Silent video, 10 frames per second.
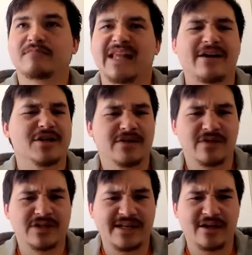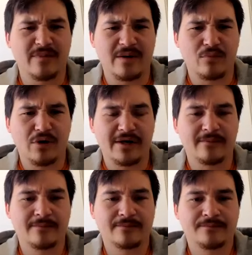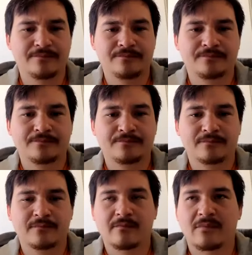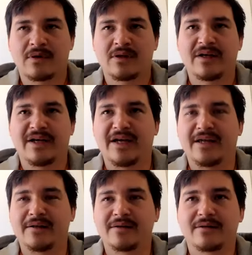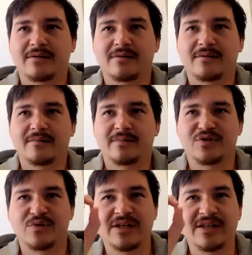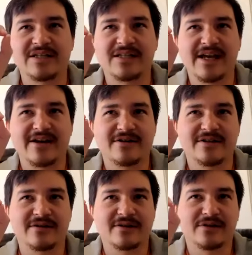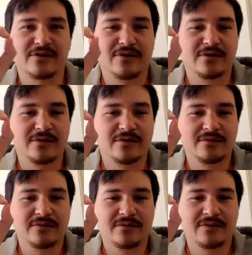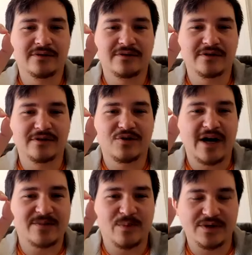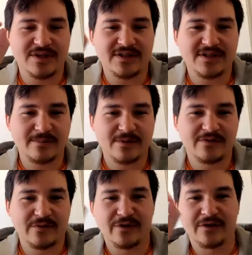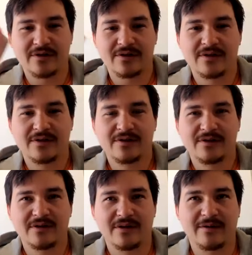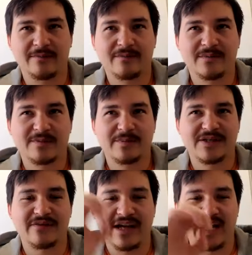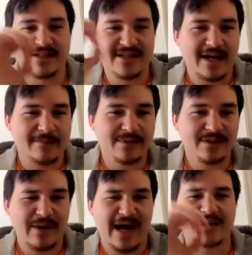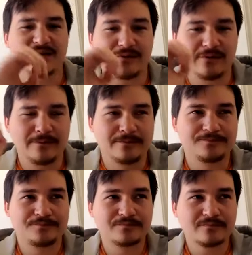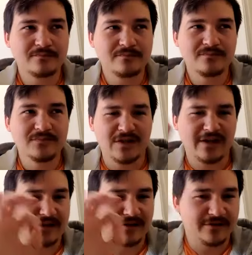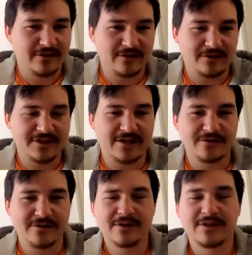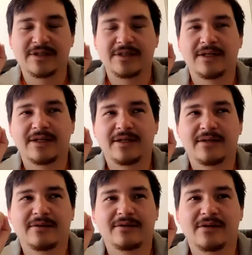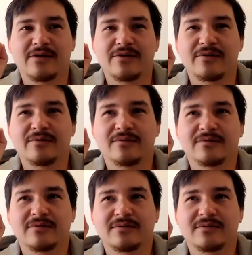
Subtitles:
layers of a cell membrane, and between these layers there's little transport systems for specific enzymes to pass through. They're little tunnels. So